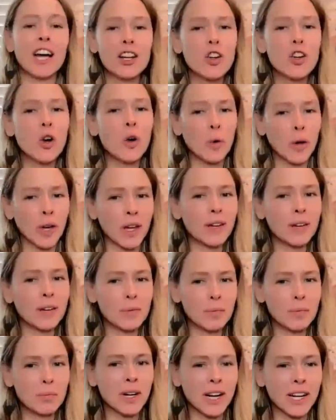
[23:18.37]
I know it,
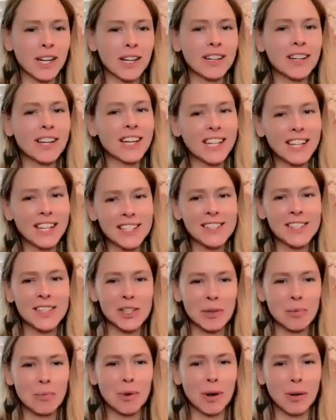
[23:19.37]
but I guess I
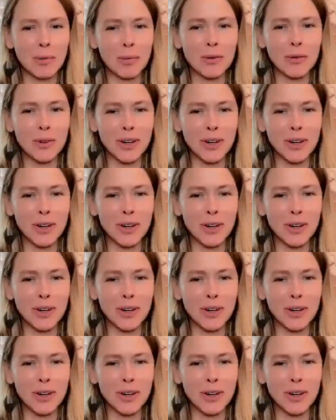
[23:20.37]
should probably